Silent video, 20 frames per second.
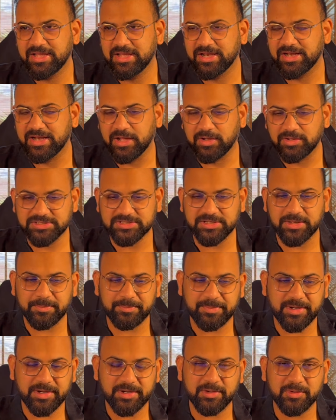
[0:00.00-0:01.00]
now
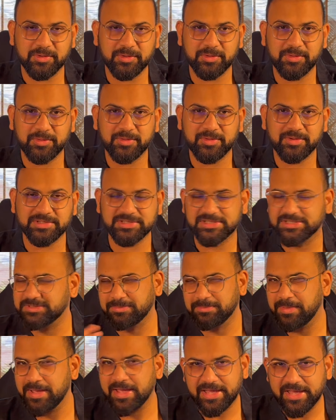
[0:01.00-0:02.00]
jump into just
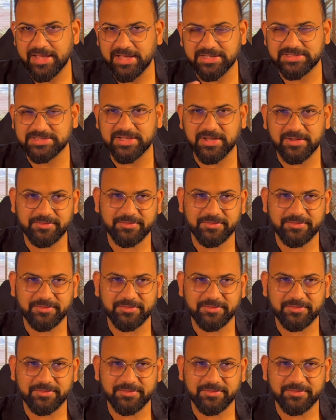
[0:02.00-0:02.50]
making stuff.